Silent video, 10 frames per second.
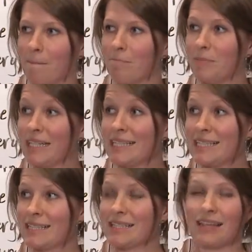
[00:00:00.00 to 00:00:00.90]

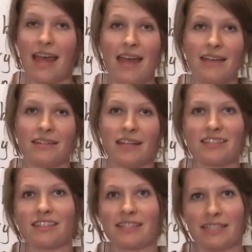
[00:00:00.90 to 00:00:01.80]
Beans and
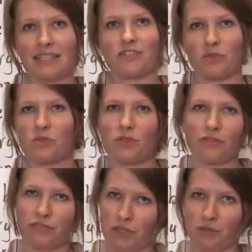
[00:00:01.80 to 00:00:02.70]
nuts and seeds. So those are a
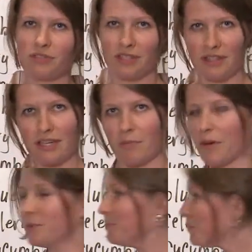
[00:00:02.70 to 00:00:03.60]
few to think about.